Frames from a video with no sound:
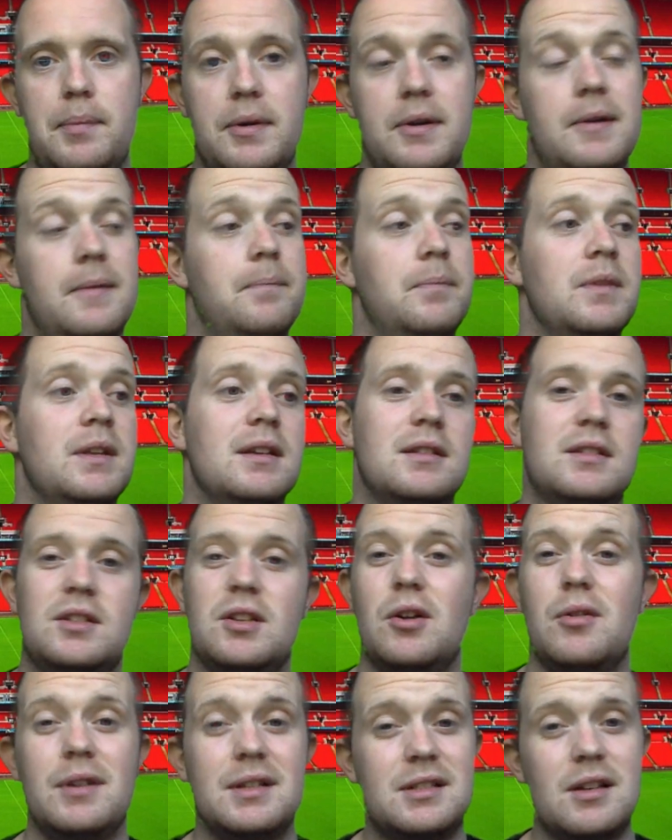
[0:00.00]
But
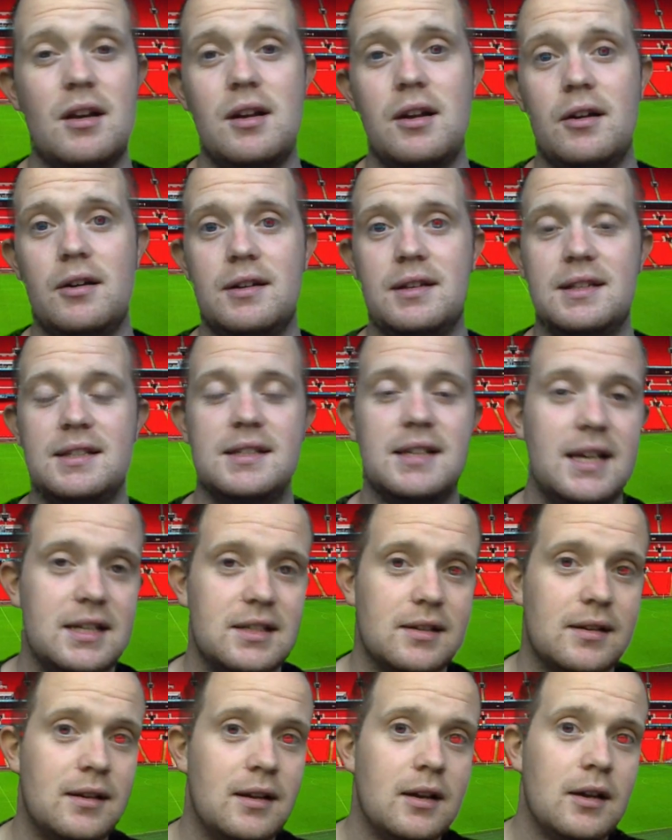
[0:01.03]
still, it's early on in the
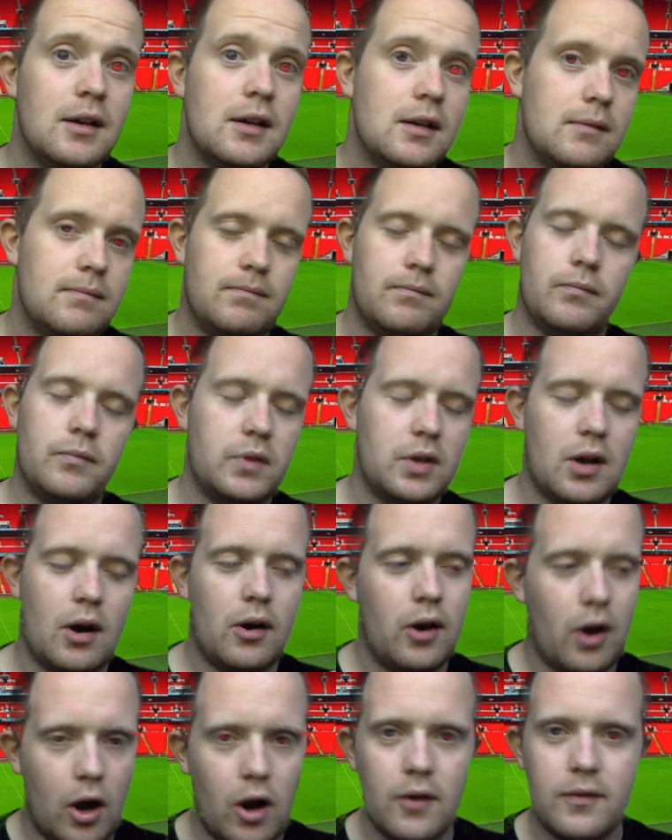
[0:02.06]
season.
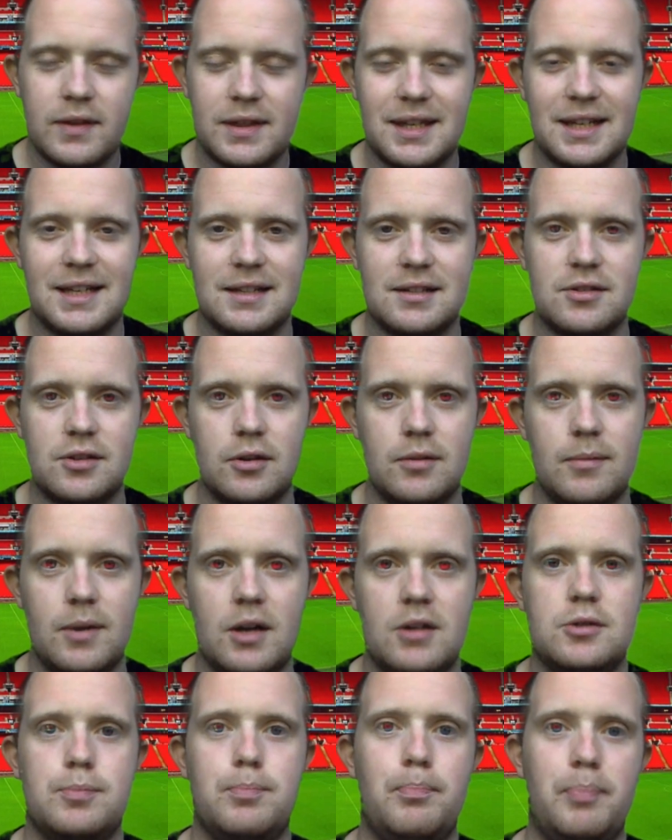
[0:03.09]
Can't overthink it too
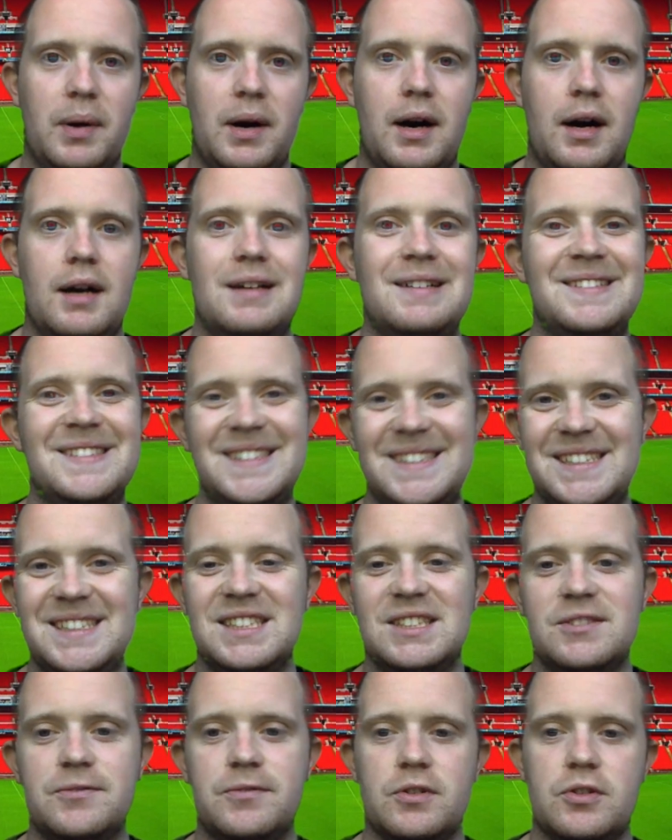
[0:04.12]
much, but it
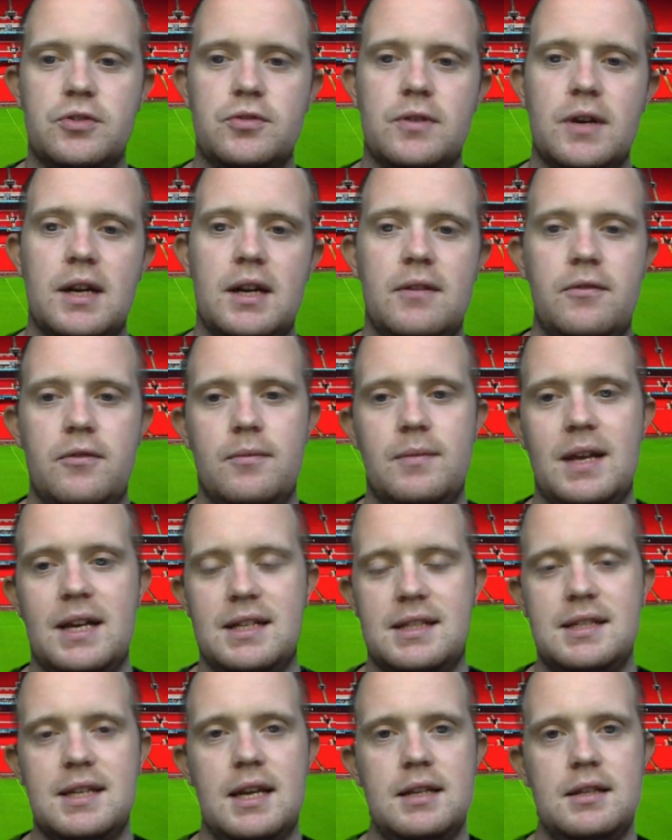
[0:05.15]
is frustrating from
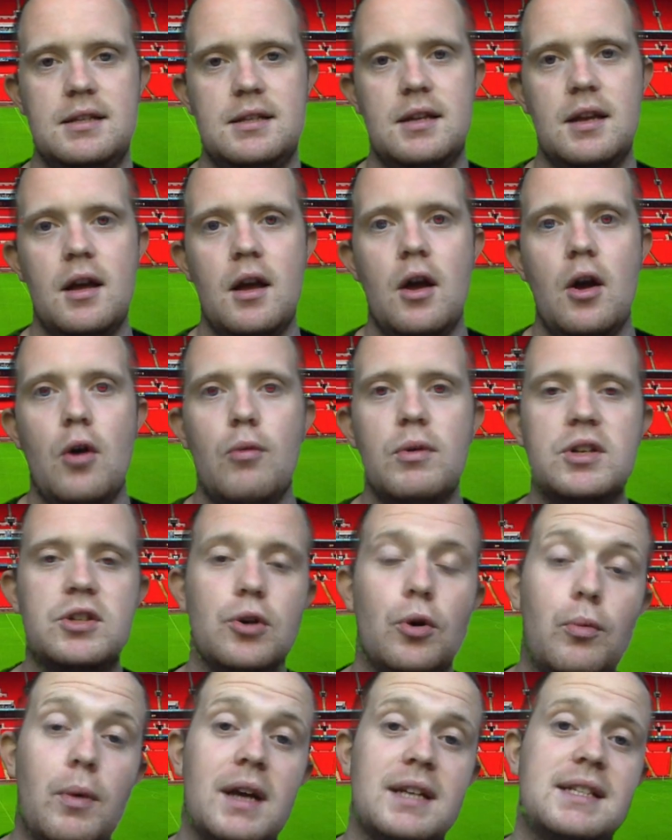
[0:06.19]
that sense. We
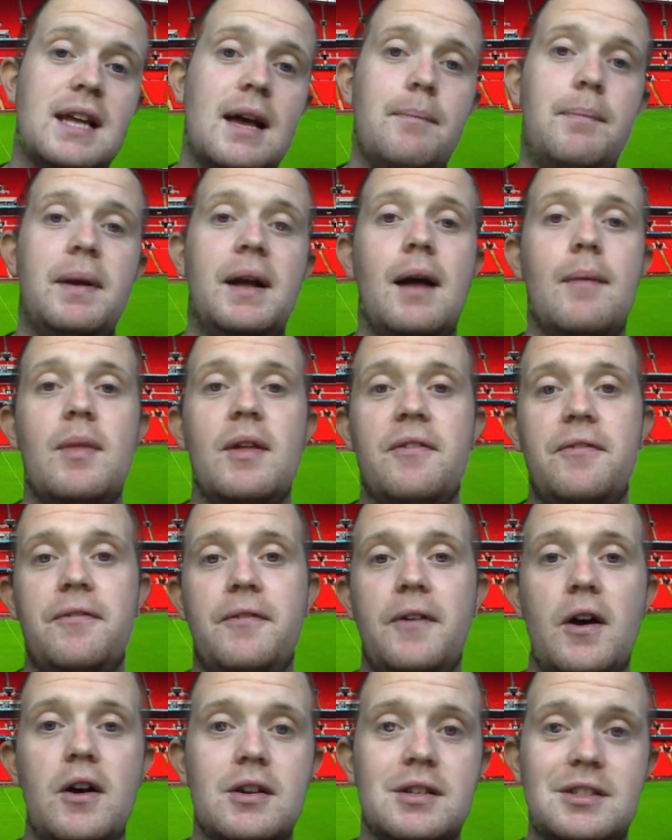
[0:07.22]
saw West Ham pick up their
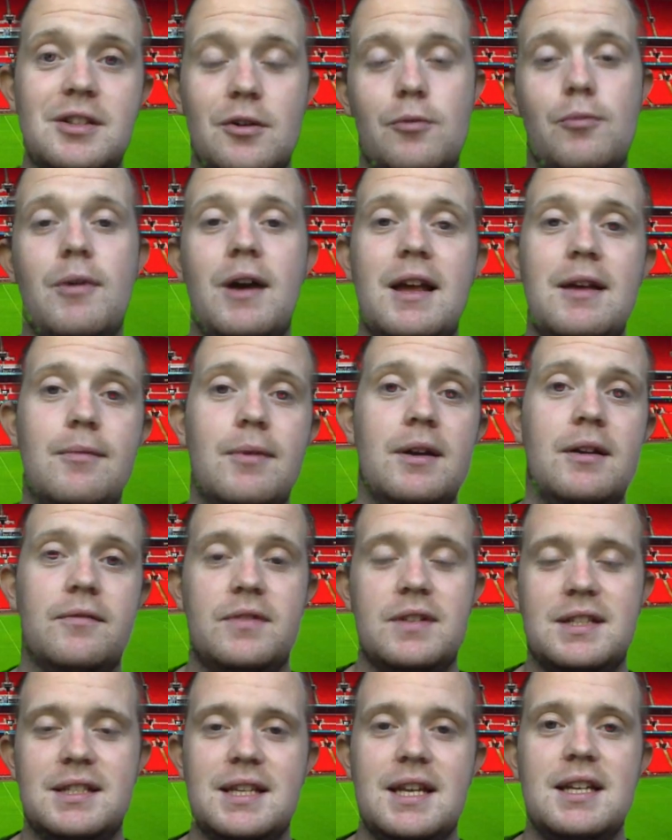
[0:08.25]
first away win of
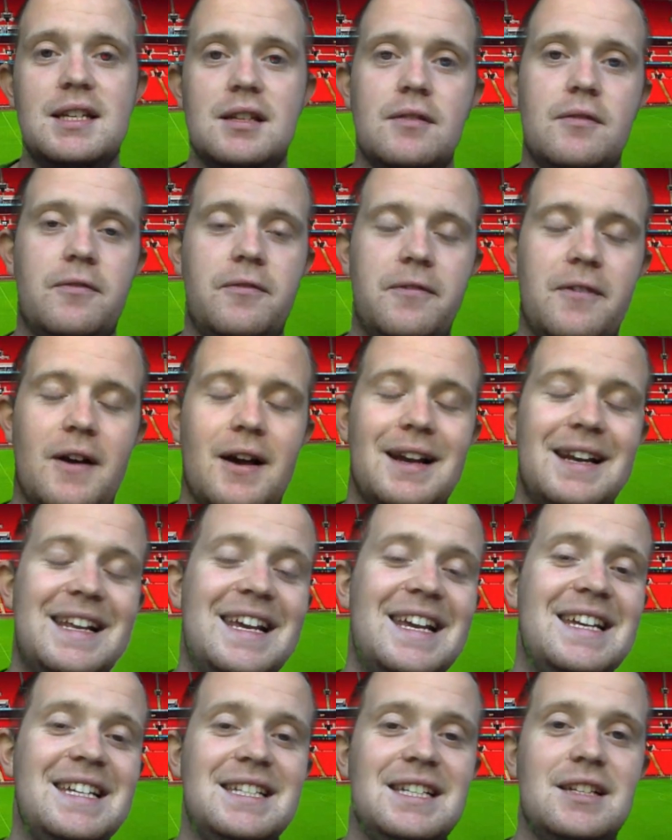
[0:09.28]
the season, finally
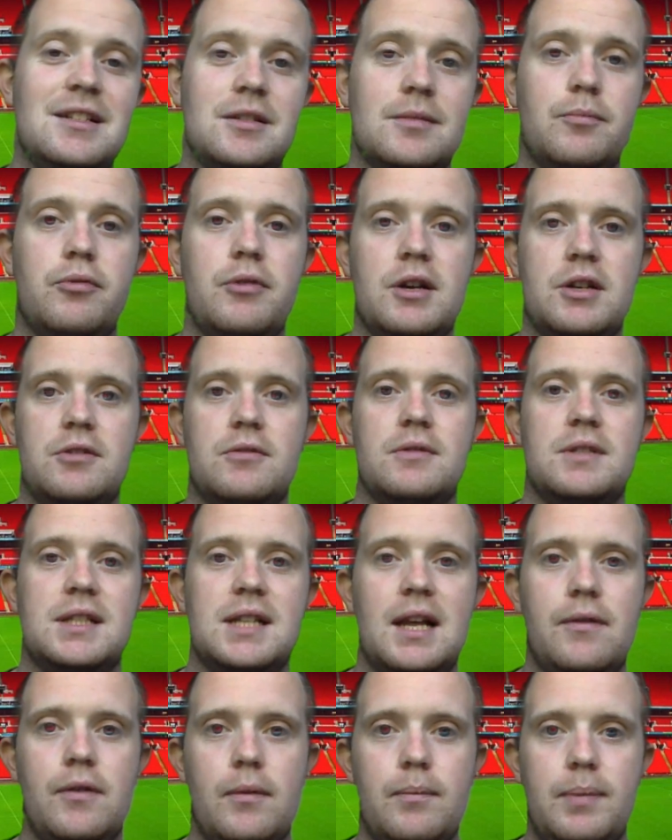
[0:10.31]
easing some pressure on
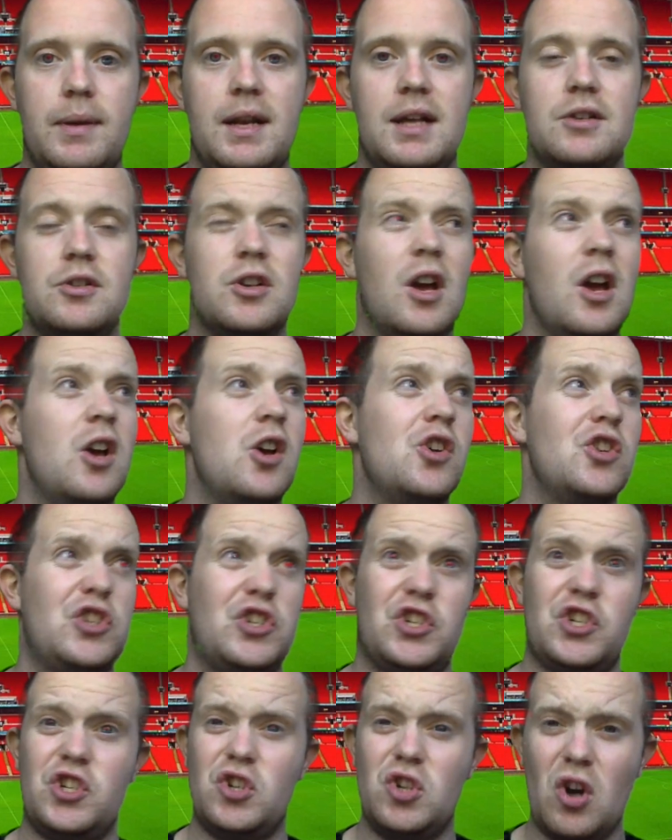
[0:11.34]
Slaven Bilic.
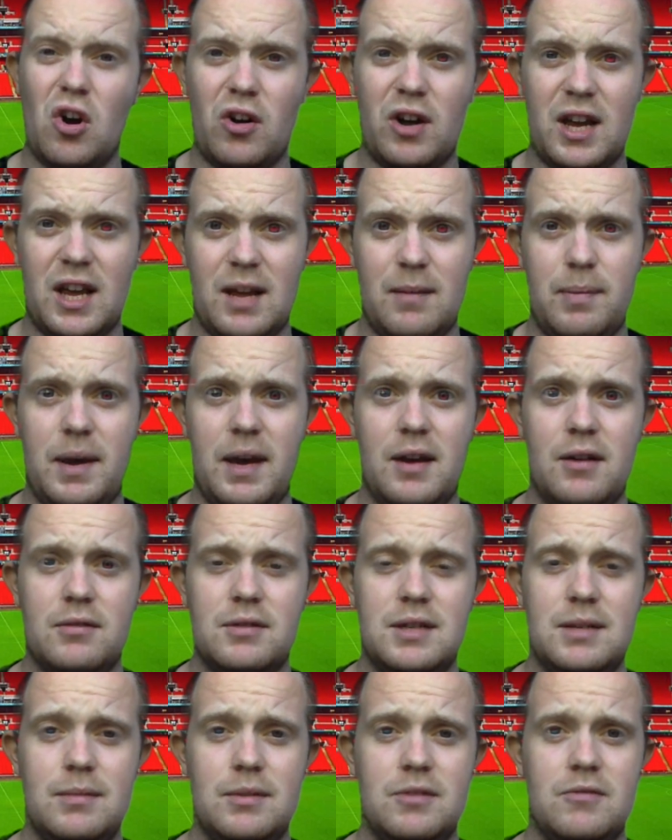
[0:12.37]
Shocking
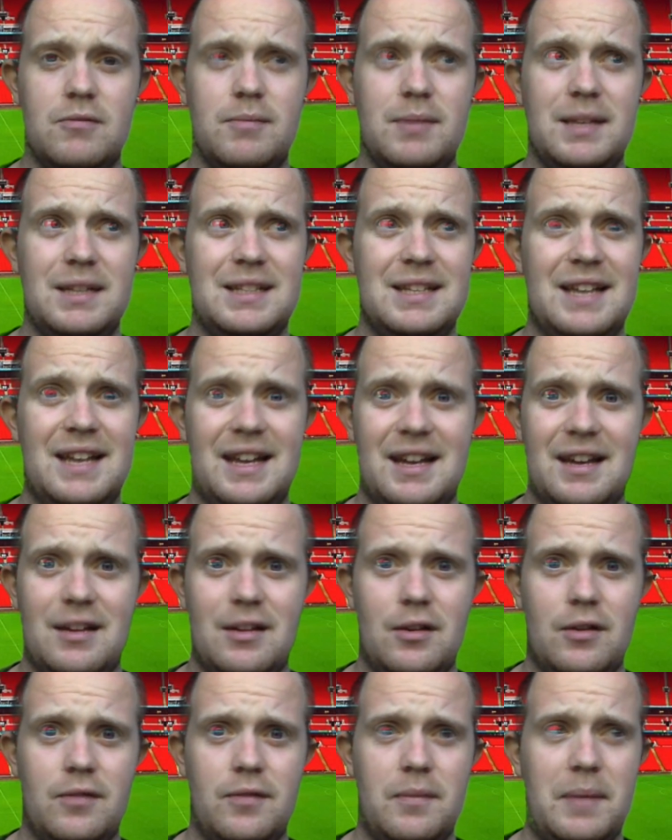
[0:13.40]
penalty miss from Benteke,
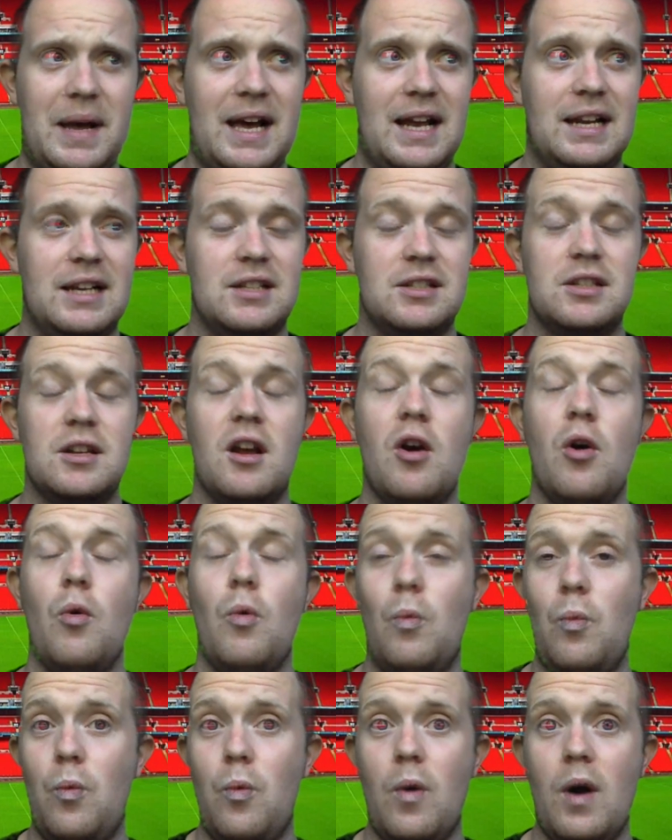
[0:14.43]
though, for Palace.
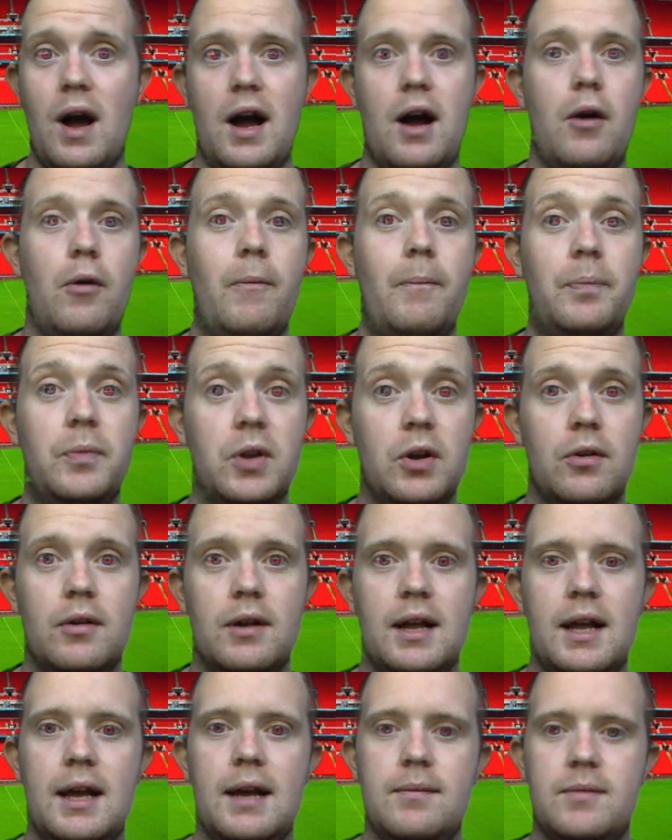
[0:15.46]
Wow, do
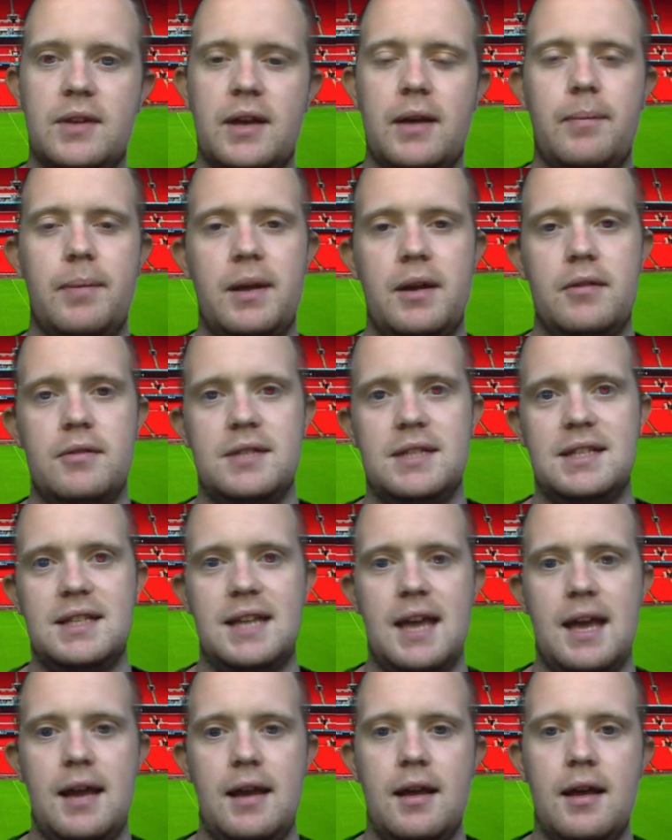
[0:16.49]
not let him take penalties
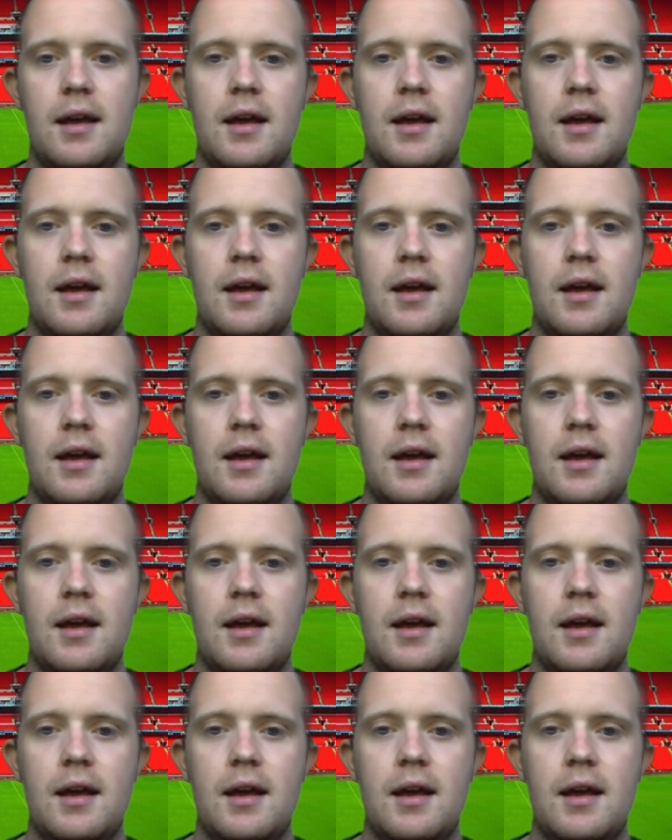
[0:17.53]
again.